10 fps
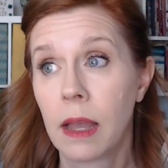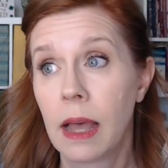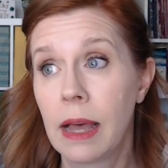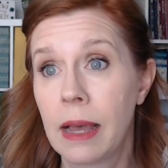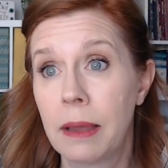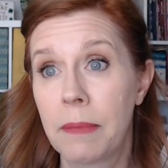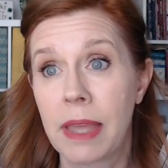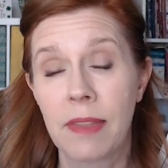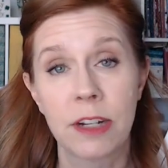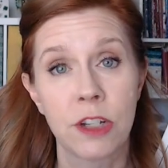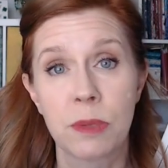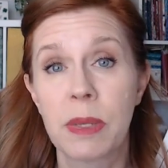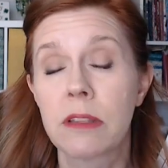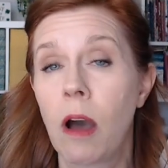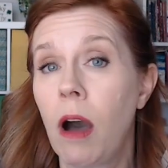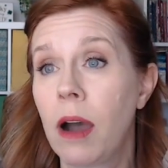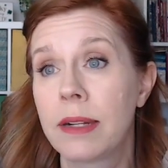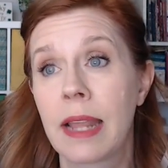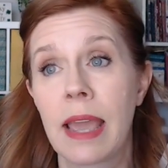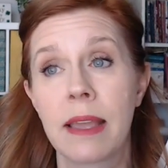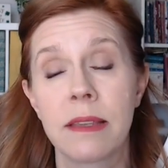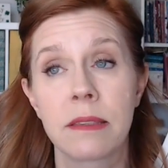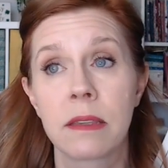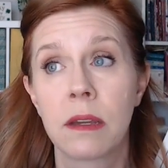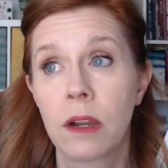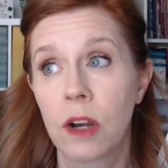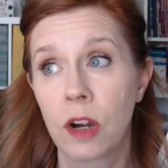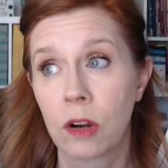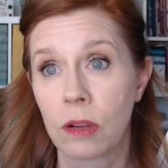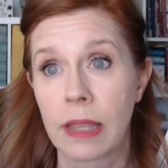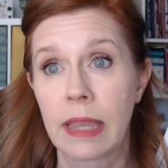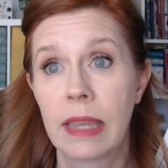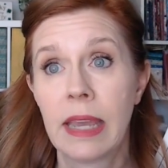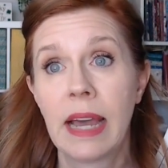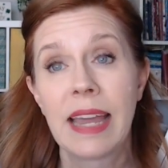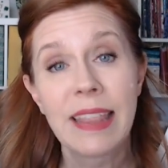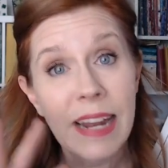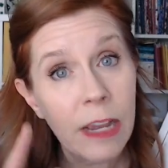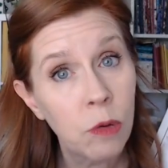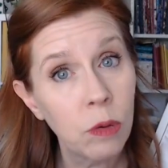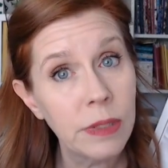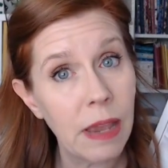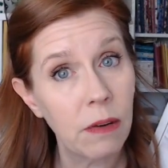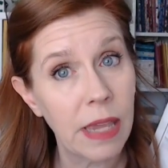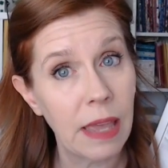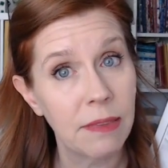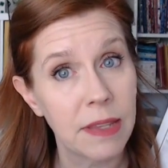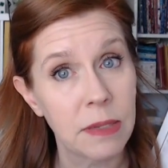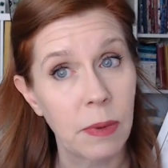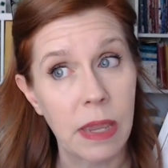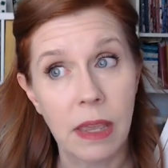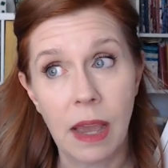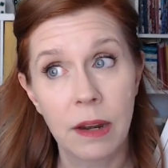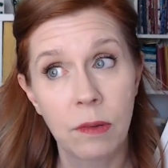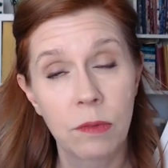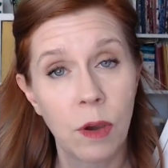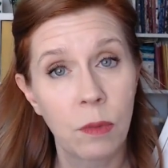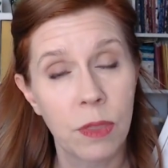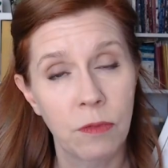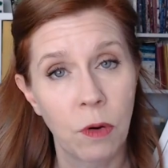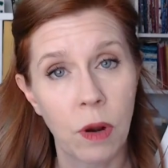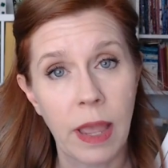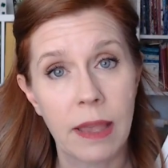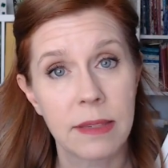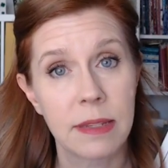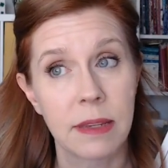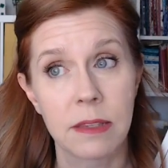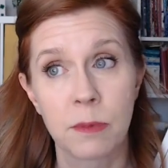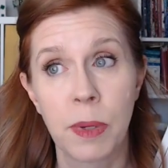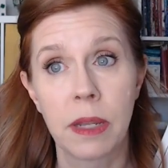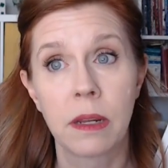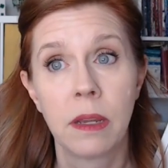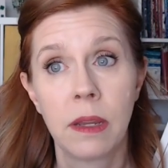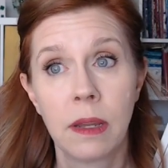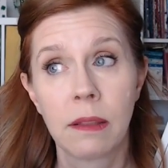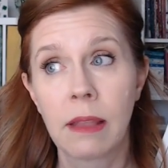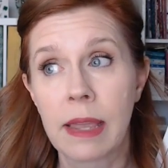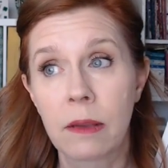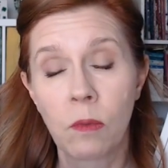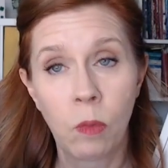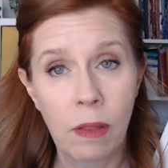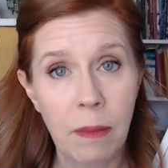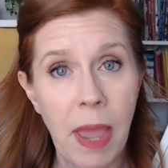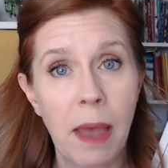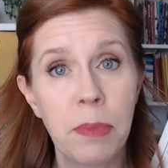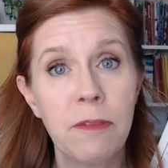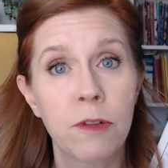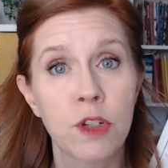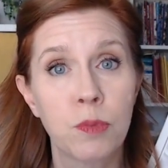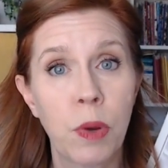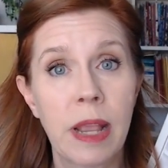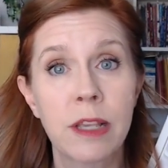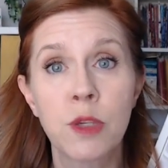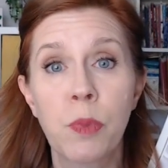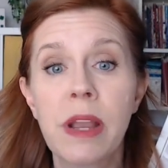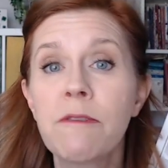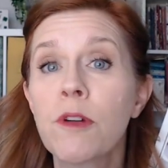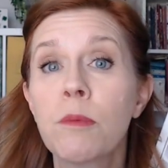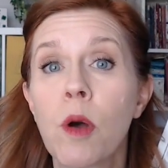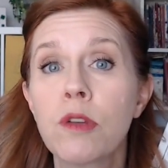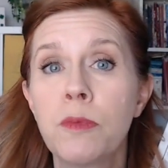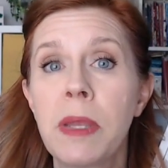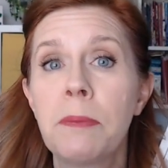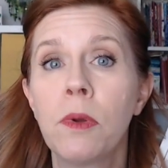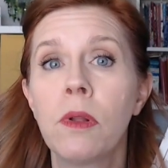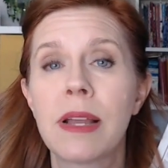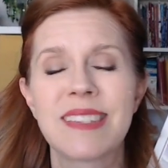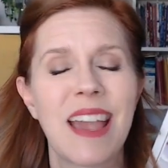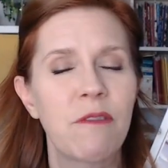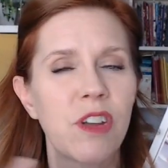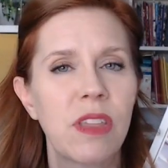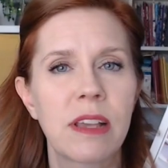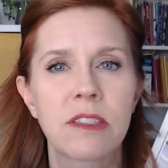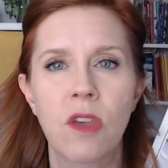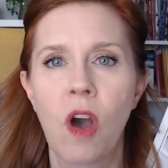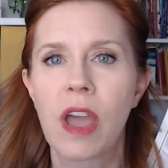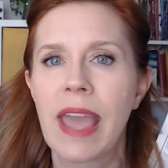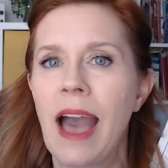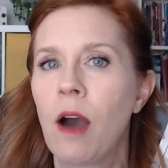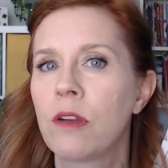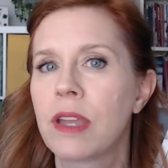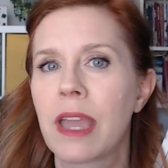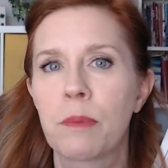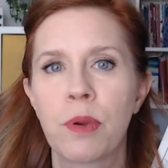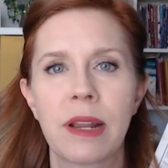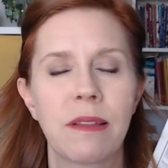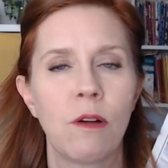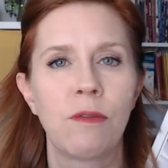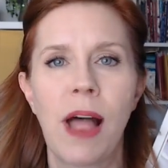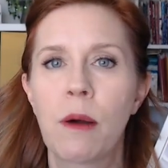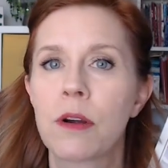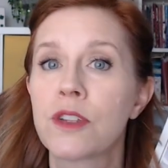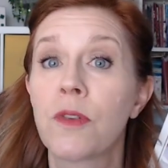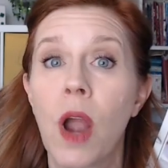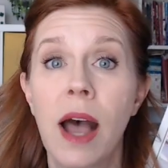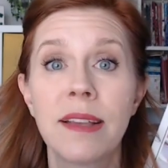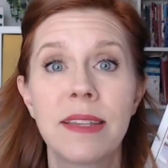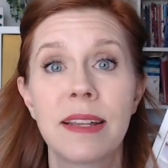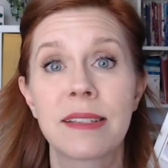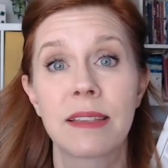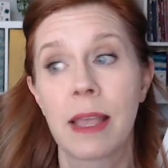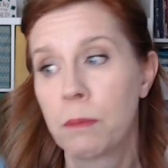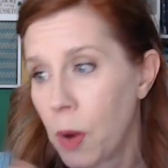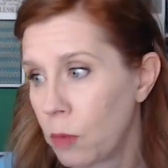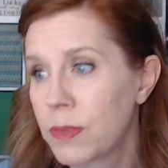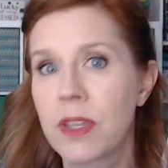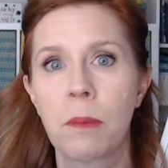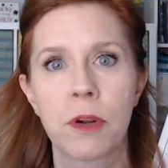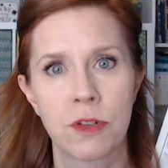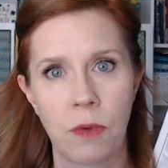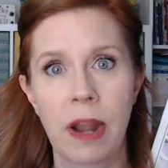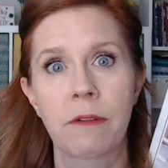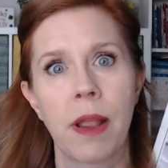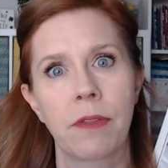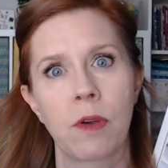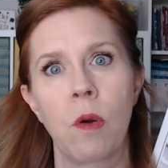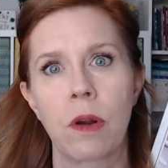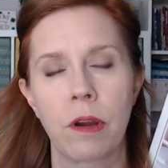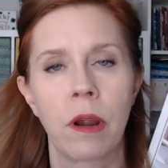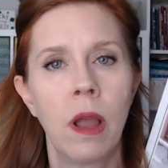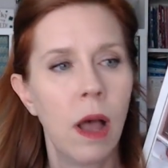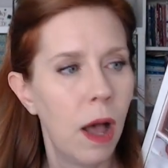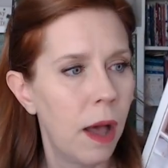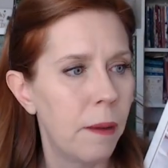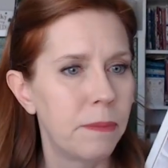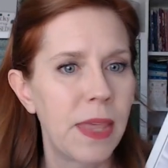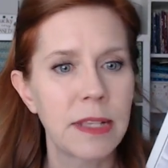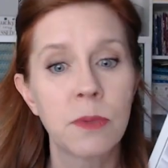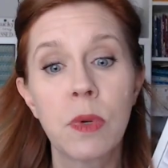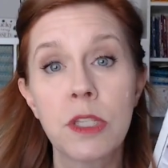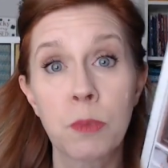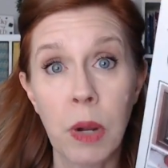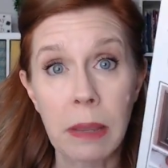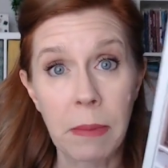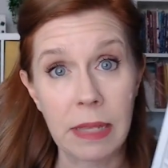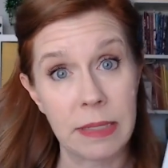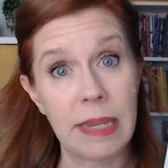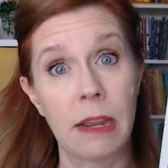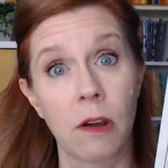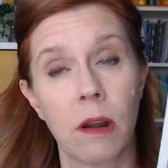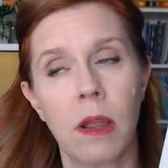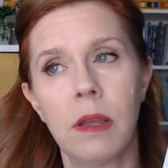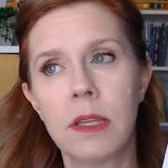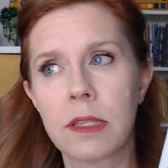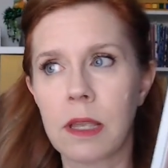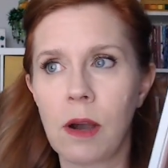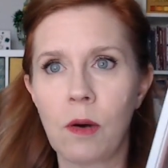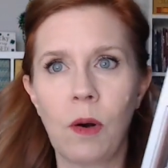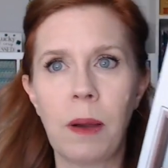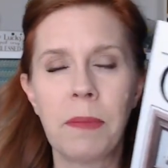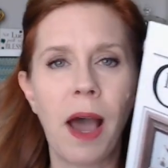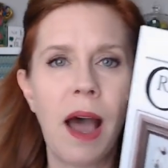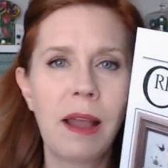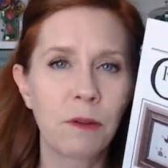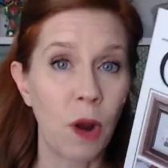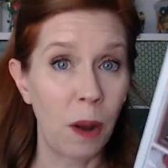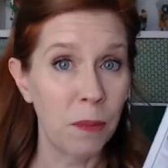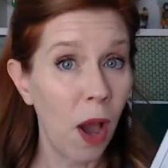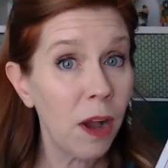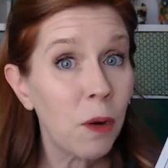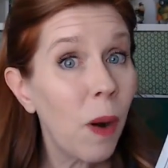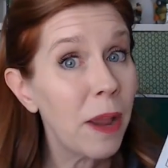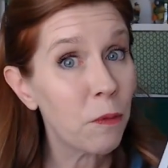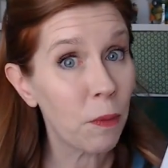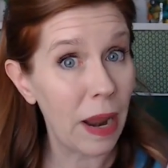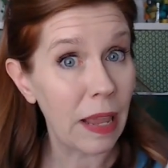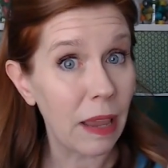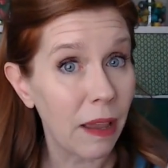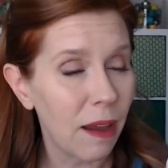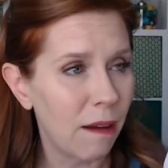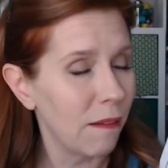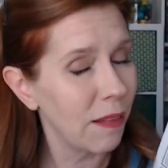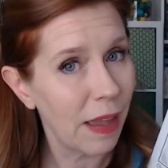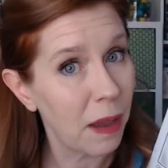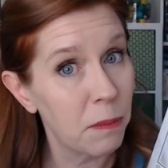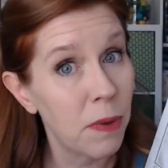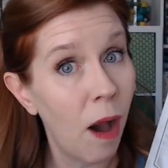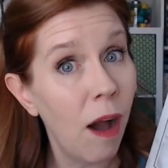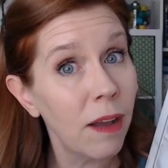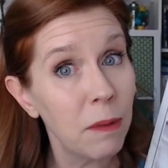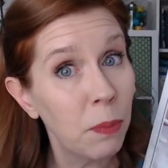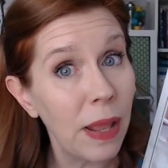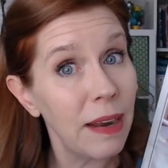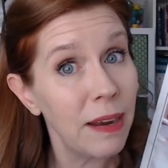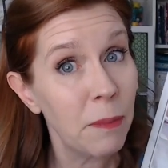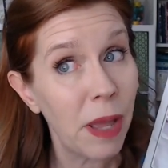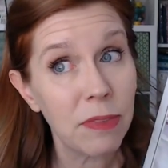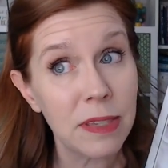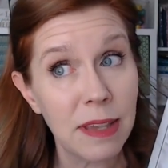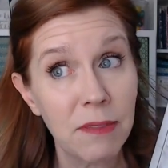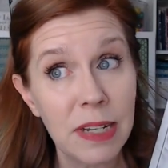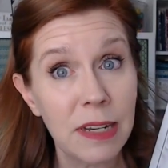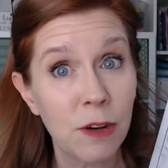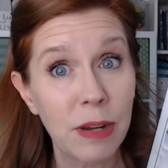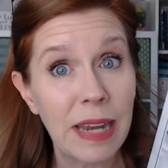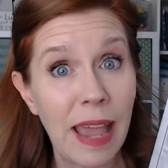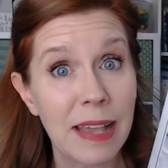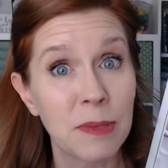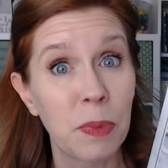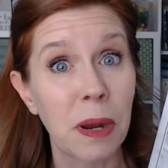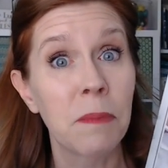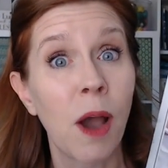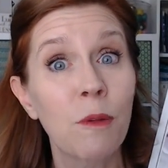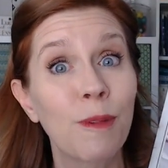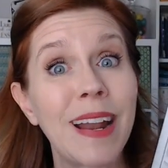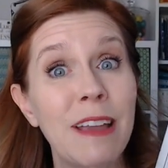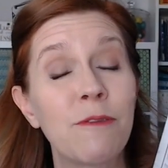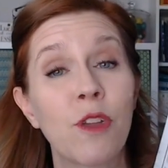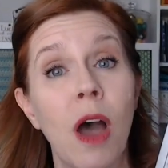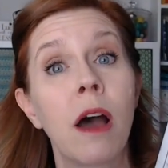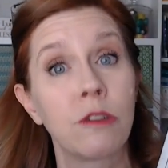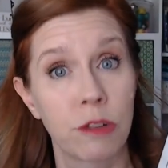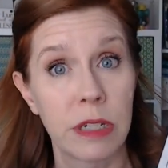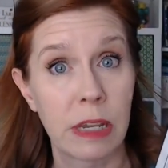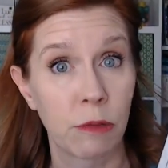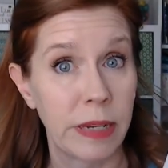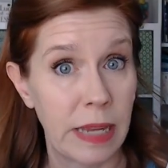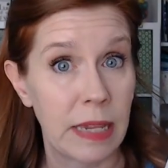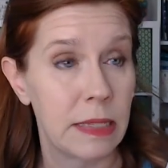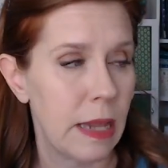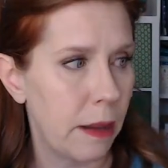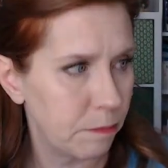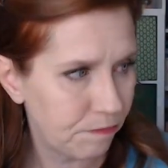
Um, and that just means hot days early. And then it cooled down again this week. I don't know what the forecast is, but like while I'm happy for spring, spring for most people is everything's thawing out. You get pretty little flowers. For us, it's like boom, summer's right around the corner. Um, that's what spring means here. So I'm not, I'm not quite ready. Uh, like I'm not complaining about the seventy degree days, but I'm not ready for the one hundred degree days yet.